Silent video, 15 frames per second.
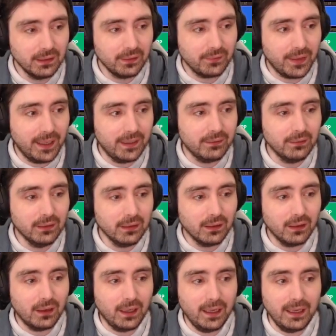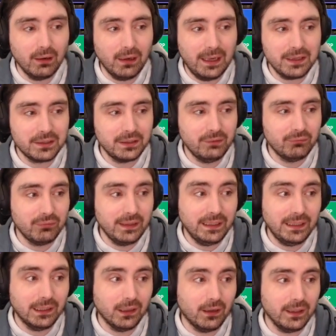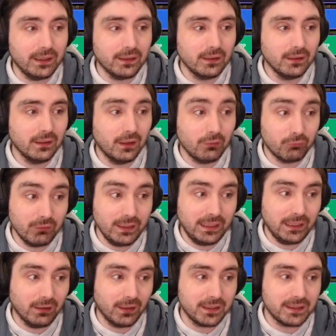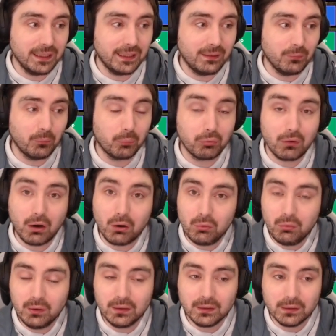then I actually really like taking pro,